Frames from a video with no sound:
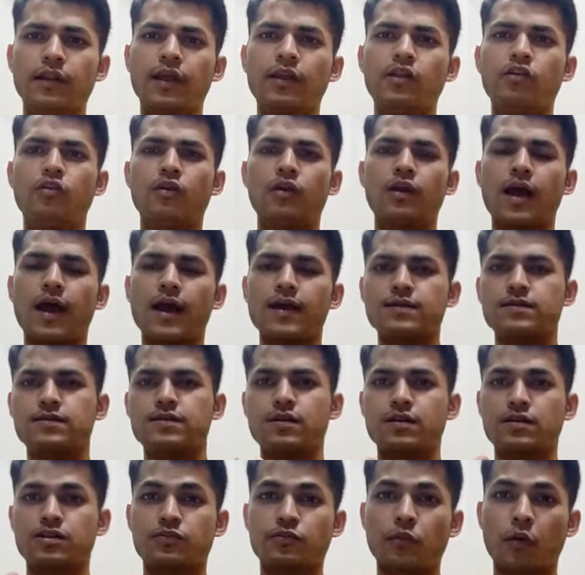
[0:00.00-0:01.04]
then you realize
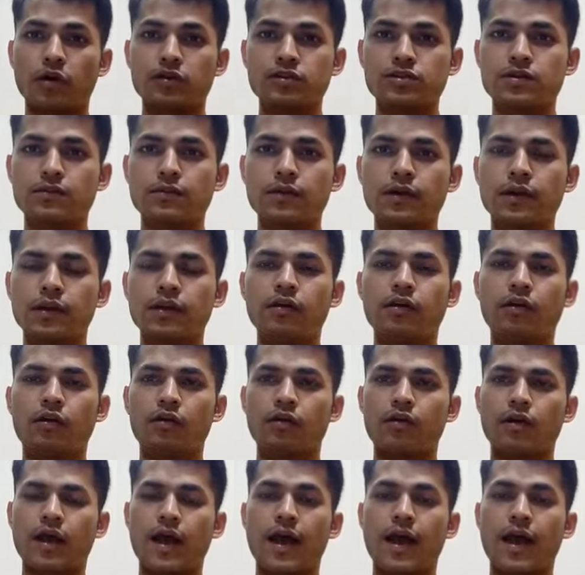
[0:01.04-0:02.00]
the responsibility